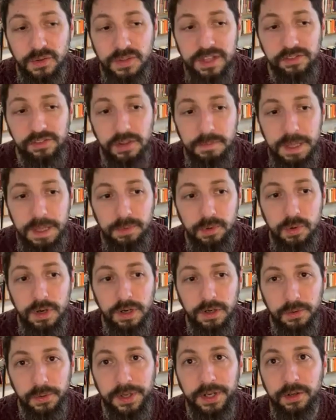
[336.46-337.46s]
these are the people who
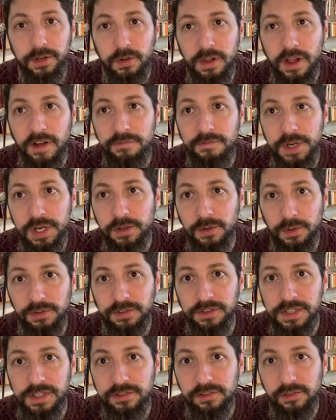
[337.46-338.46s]
are critical of
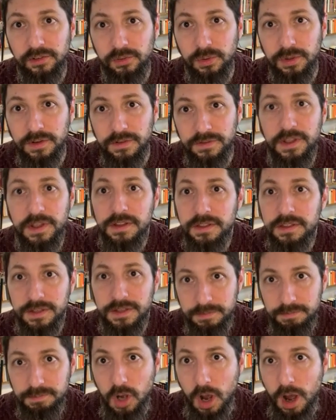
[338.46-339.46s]
miracles, and these are sort of the,
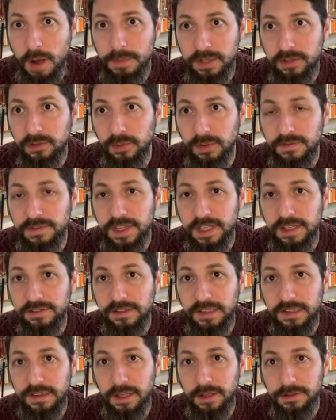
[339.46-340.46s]
the common sort of things
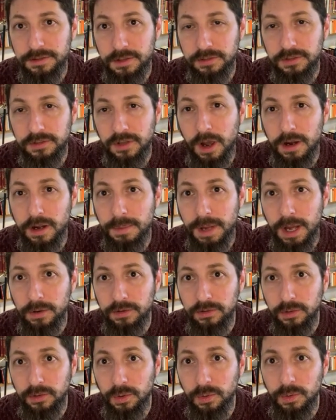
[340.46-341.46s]
that they'll, they'll talk
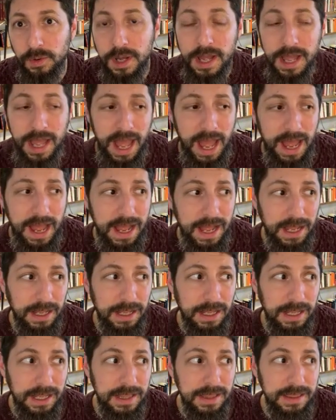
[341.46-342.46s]
about. So
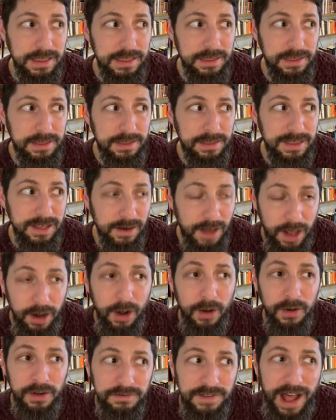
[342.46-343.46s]
they're not
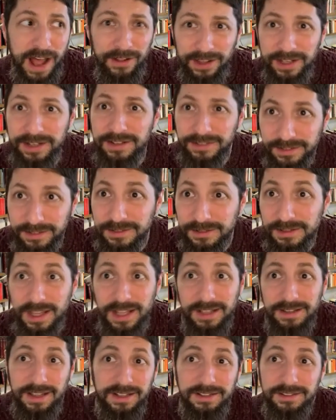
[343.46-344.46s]
all invalid.
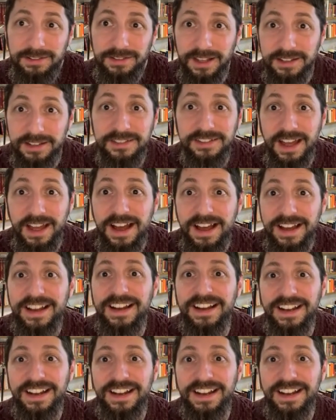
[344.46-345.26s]
Let, let, let's, yeah.